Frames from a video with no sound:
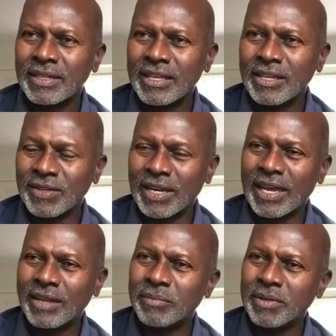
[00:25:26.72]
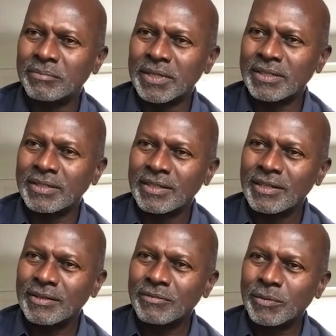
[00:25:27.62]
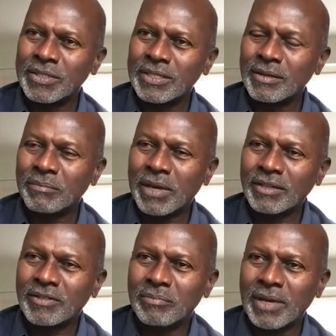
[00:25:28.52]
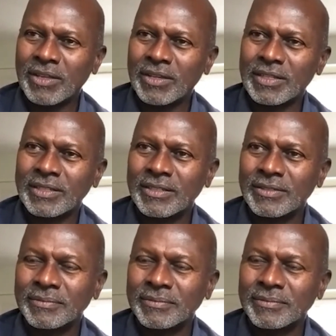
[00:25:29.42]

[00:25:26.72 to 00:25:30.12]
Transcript: than you had been, but what was the impact of motherhood?